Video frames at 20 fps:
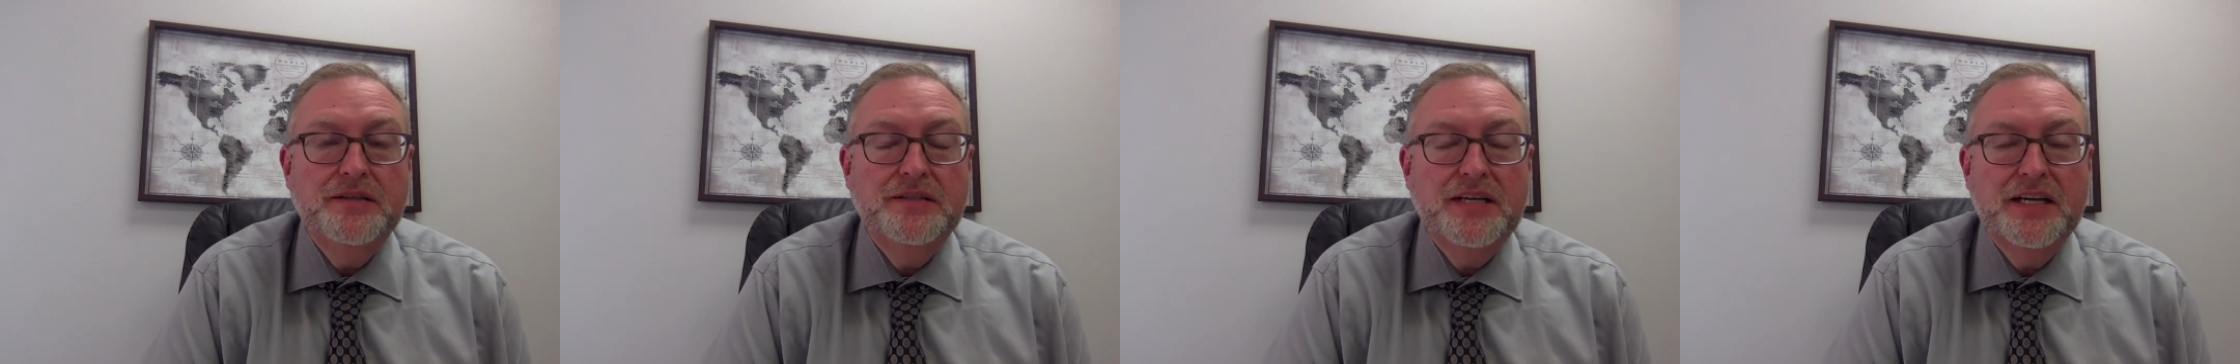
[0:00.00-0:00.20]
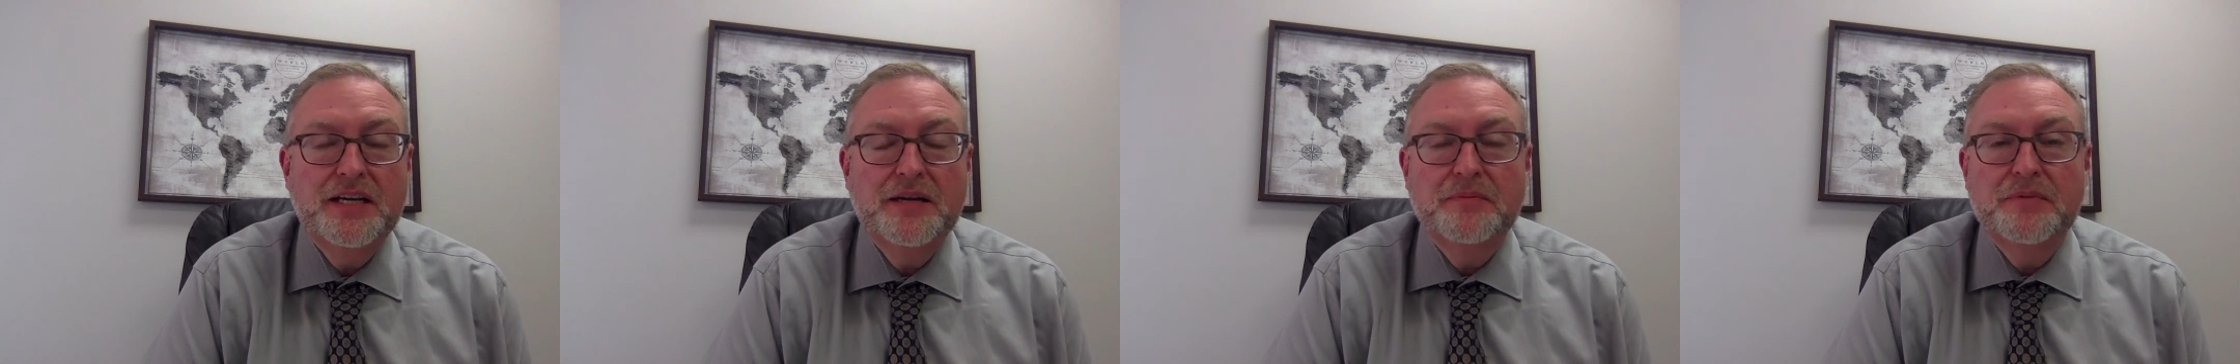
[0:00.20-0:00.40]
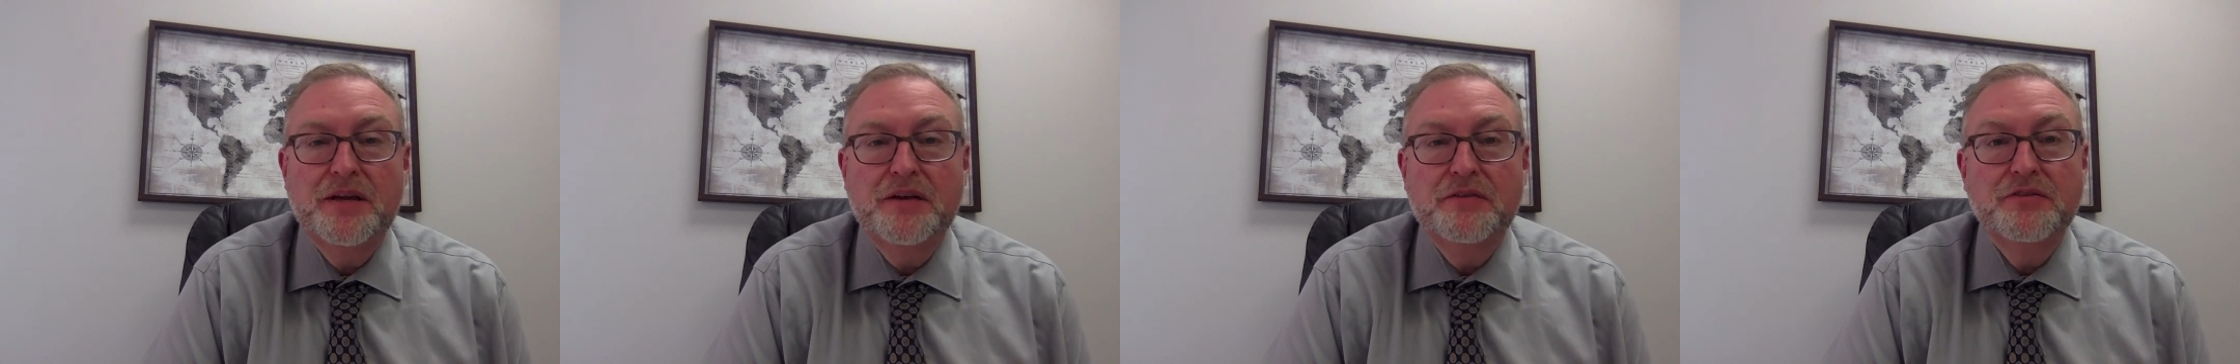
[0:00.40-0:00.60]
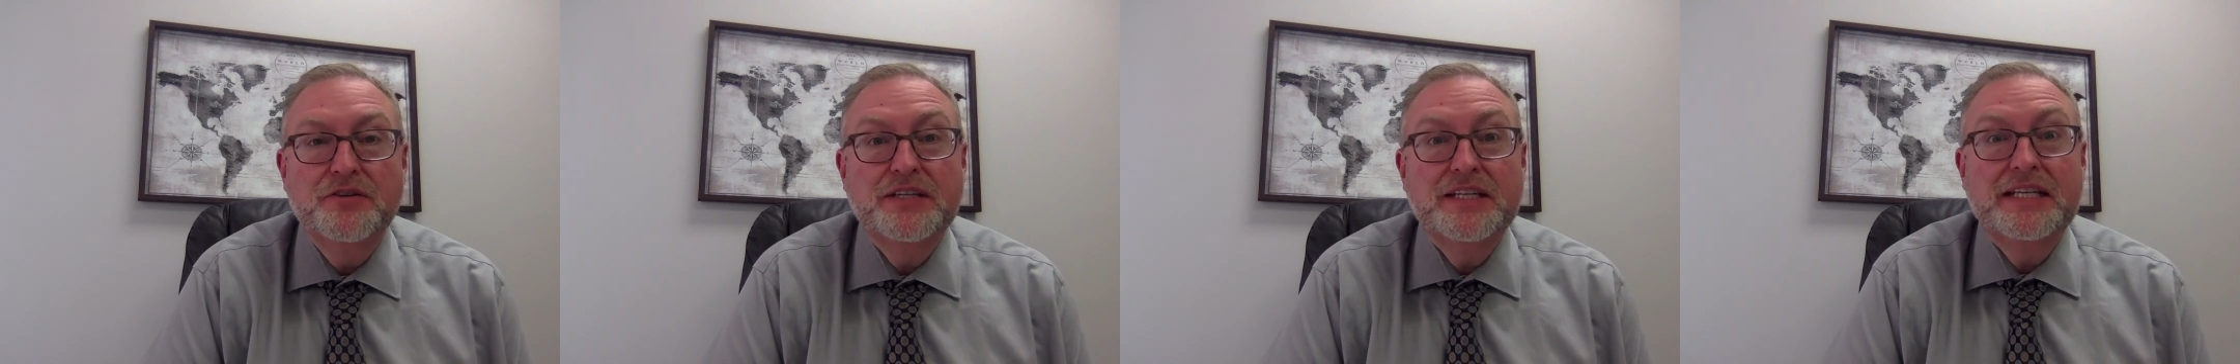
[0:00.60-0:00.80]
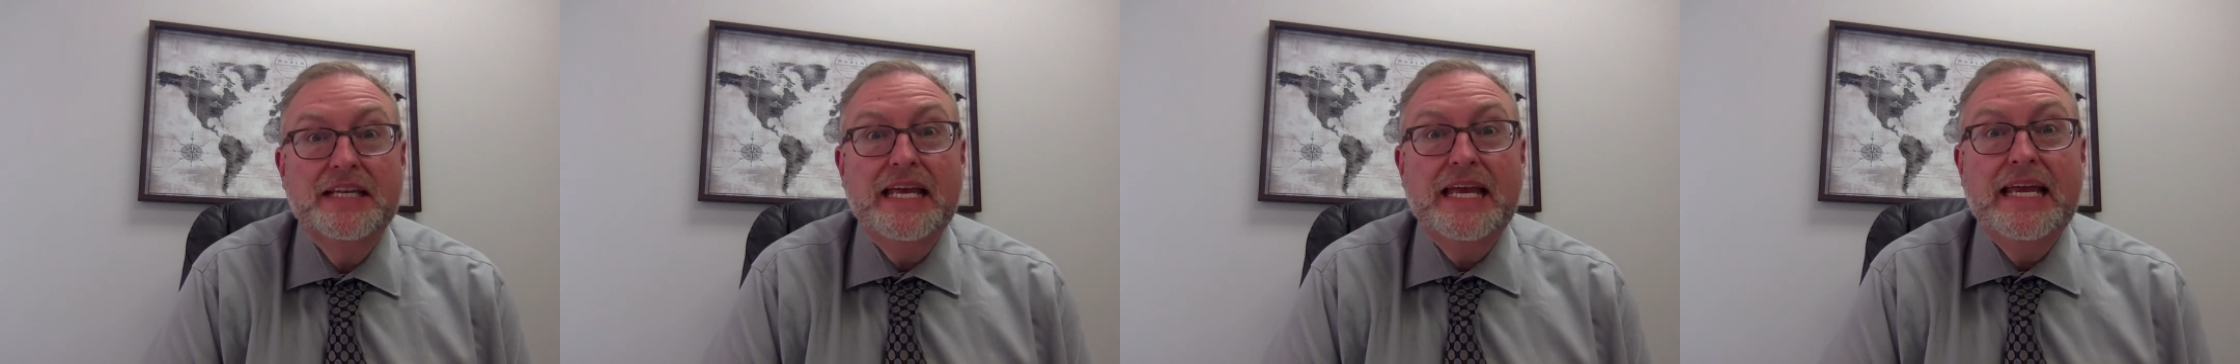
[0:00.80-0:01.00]
Jacob never
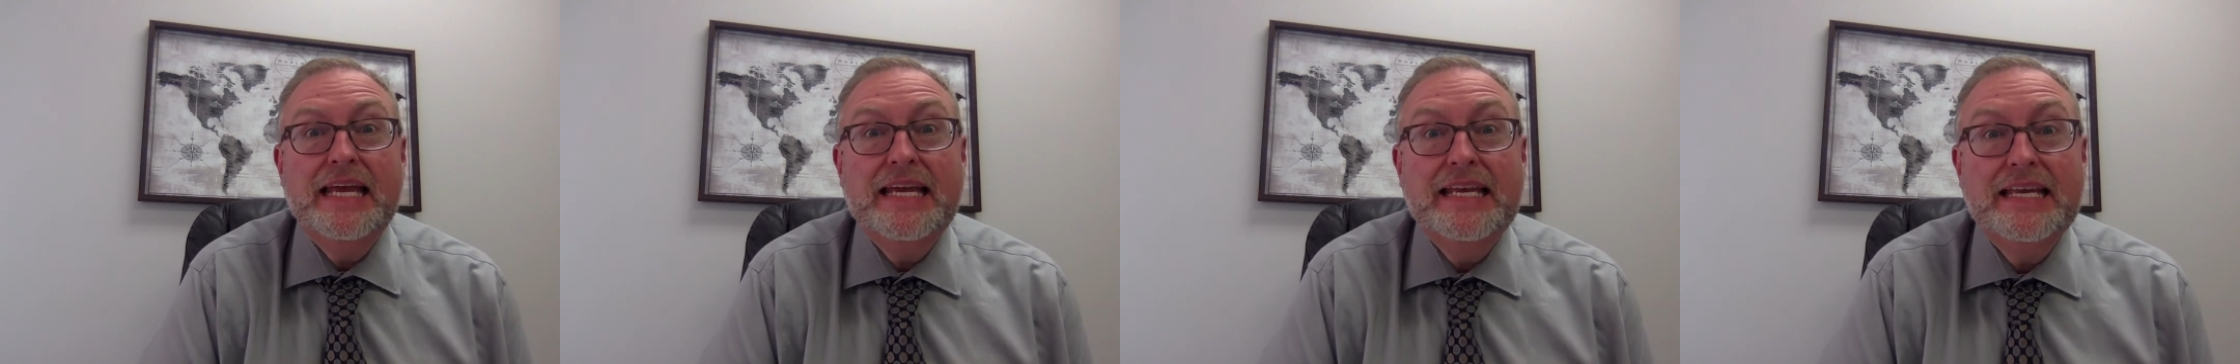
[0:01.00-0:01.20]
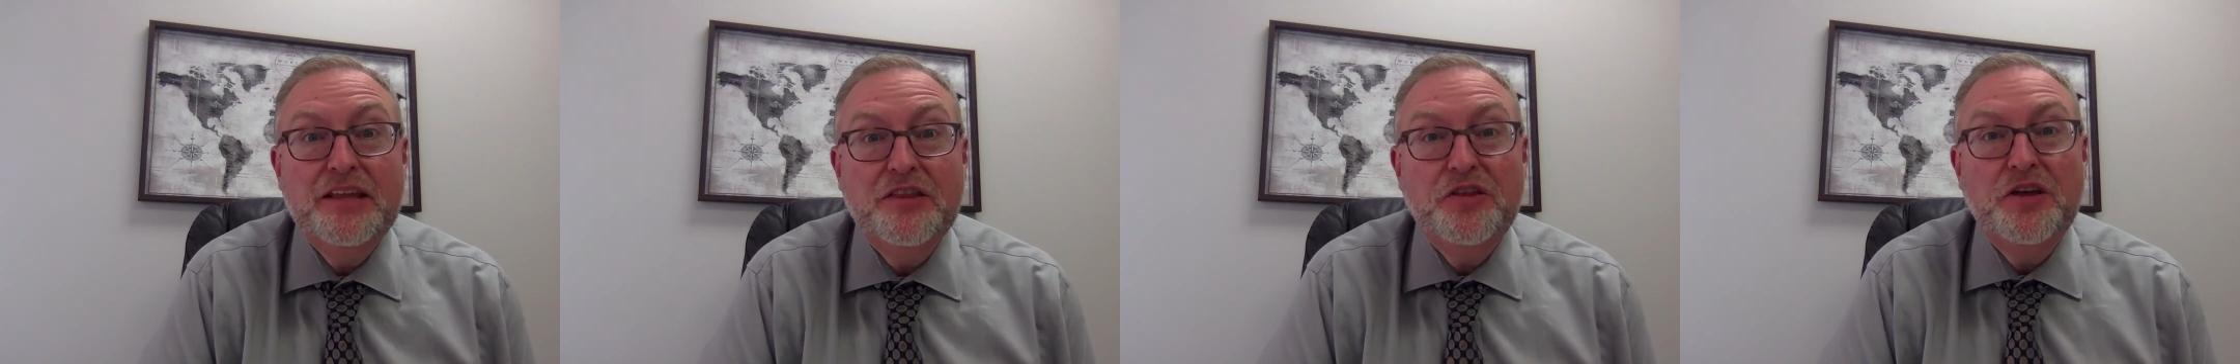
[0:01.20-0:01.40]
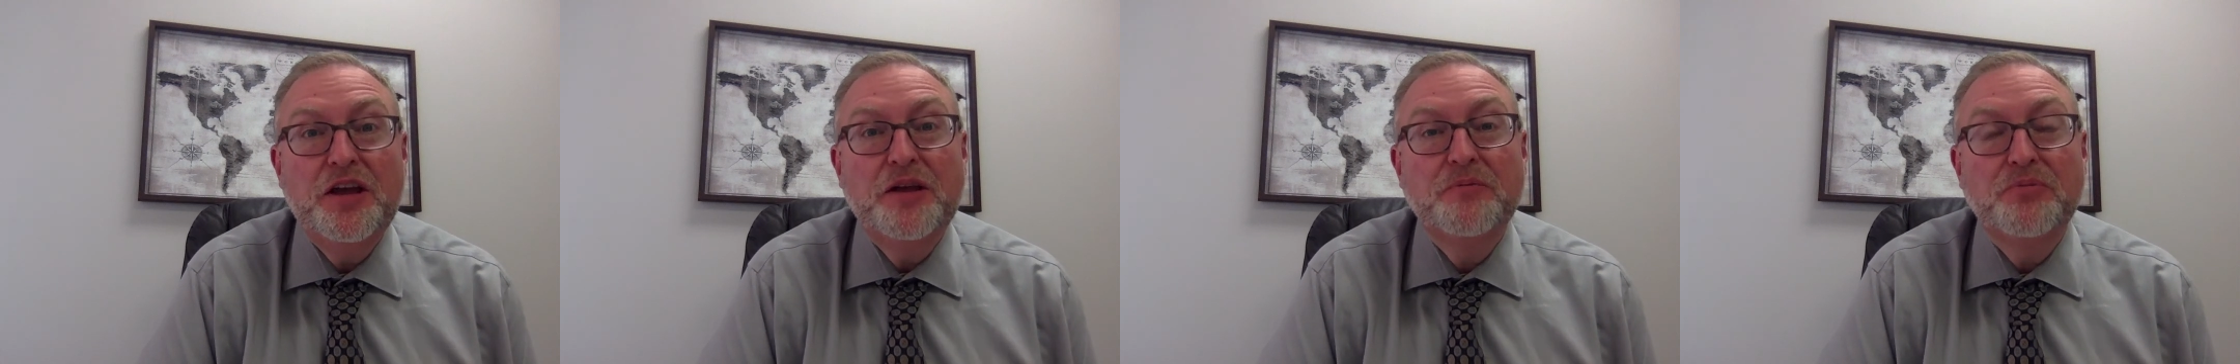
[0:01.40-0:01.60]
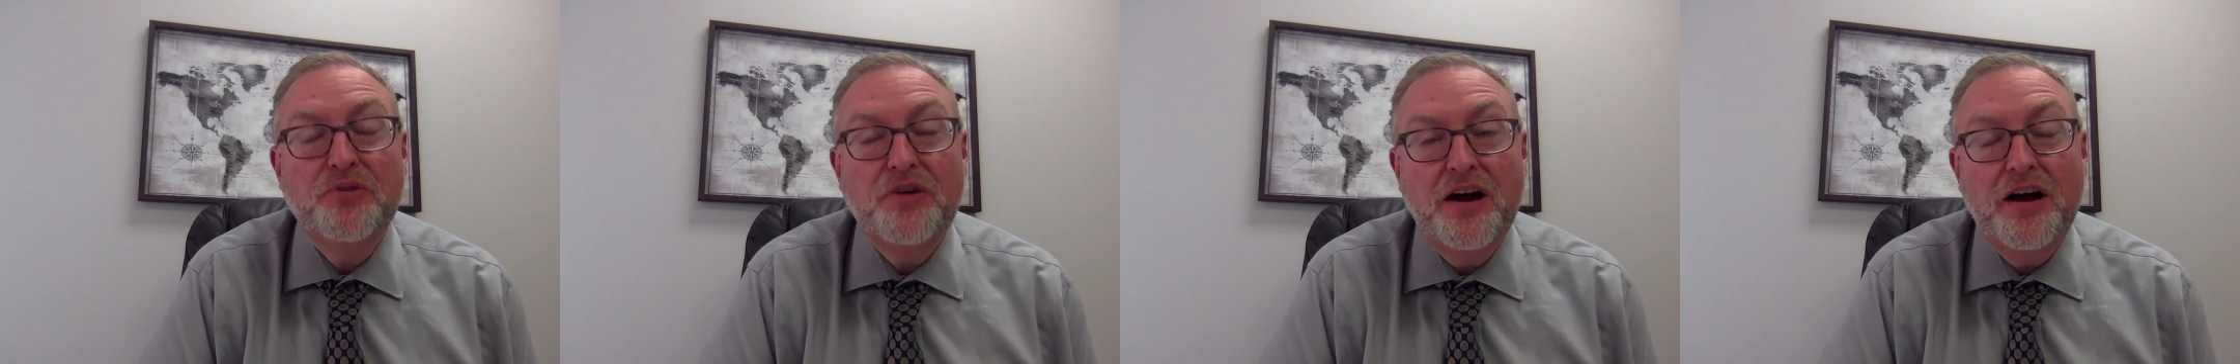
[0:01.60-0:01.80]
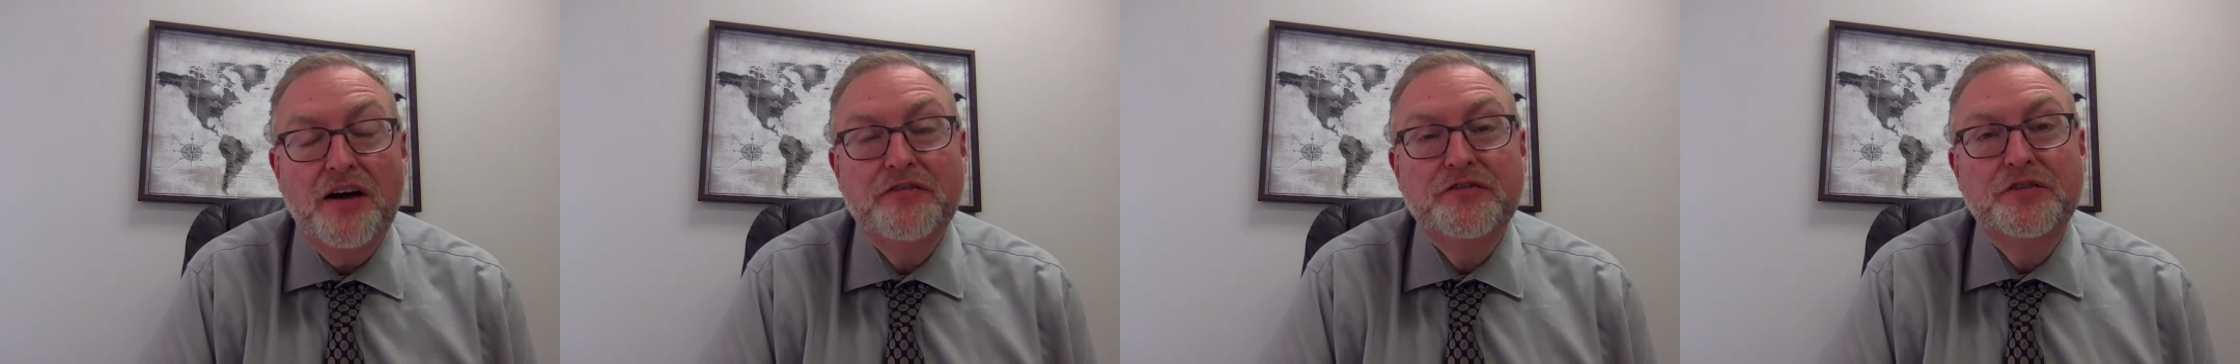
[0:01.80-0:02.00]
did anything
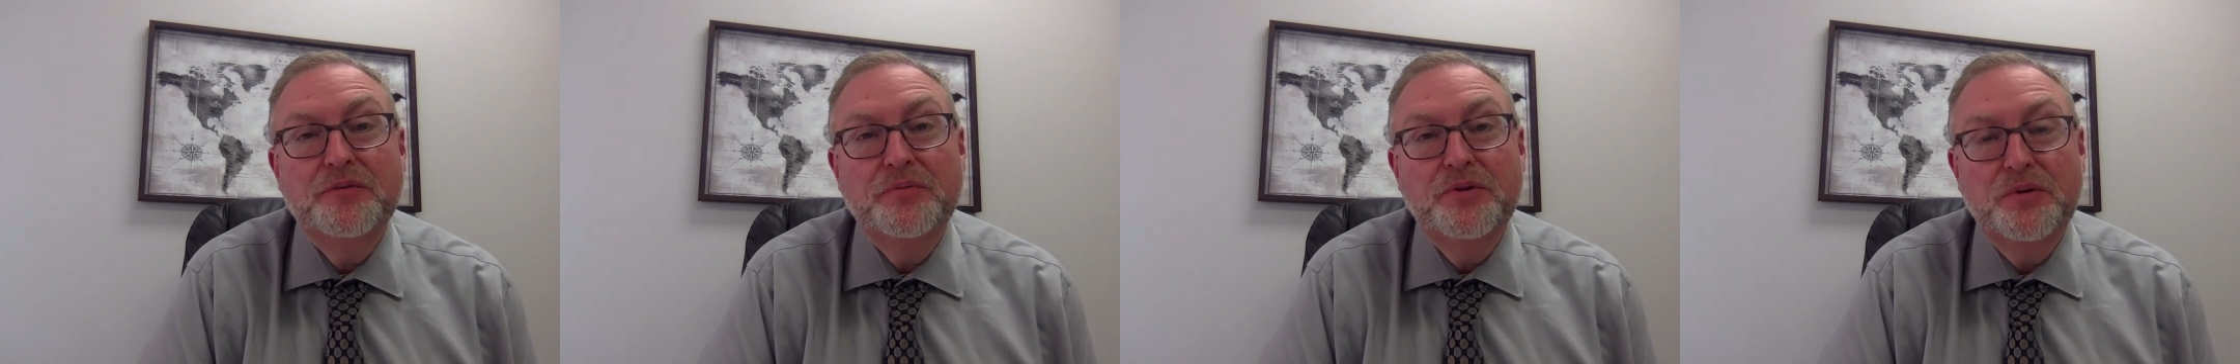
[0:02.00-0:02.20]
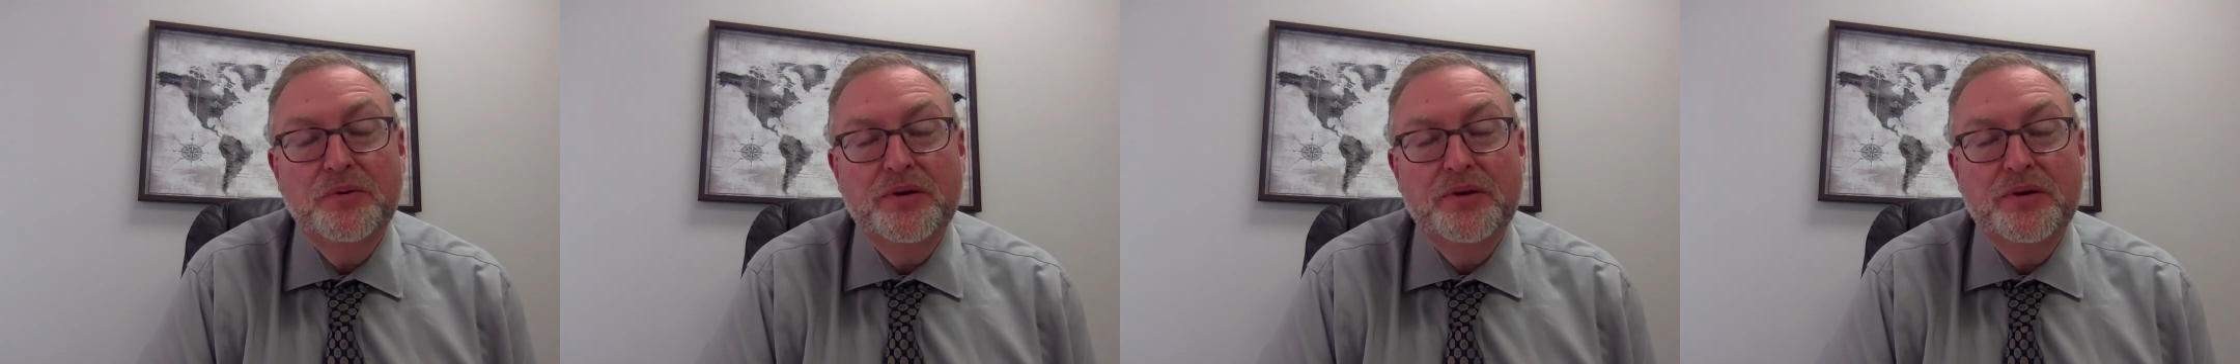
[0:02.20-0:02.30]
profitable